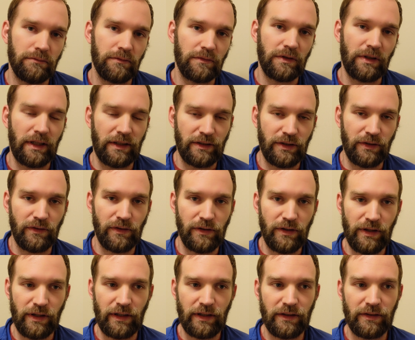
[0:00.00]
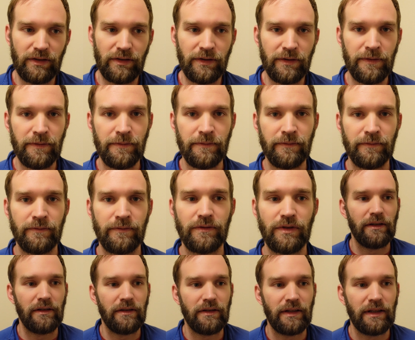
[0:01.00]
Lots of good things.
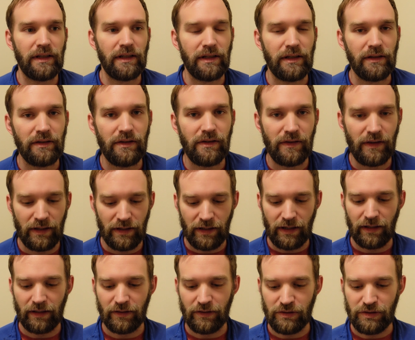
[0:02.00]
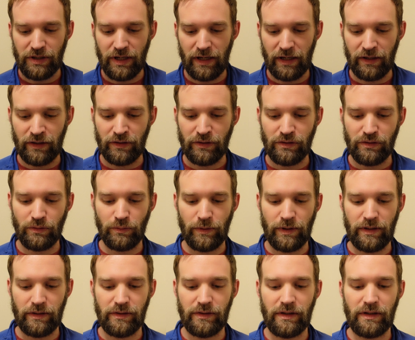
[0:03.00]
Other things that has changed
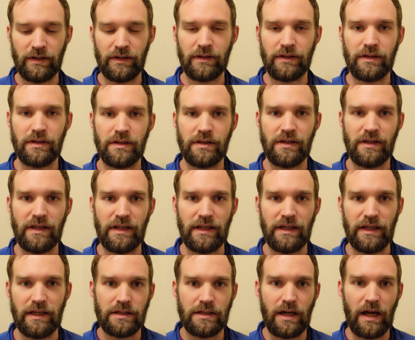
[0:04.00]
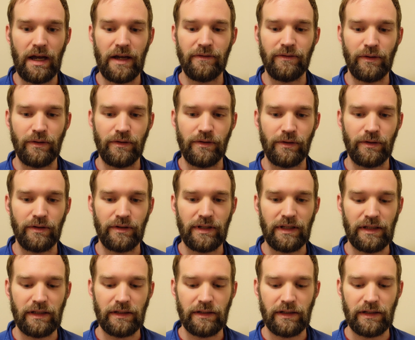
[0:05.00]
with the iPhone
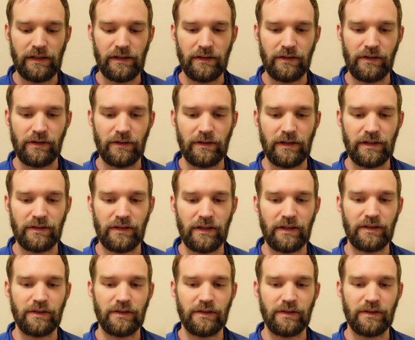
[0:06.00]
13 is there is a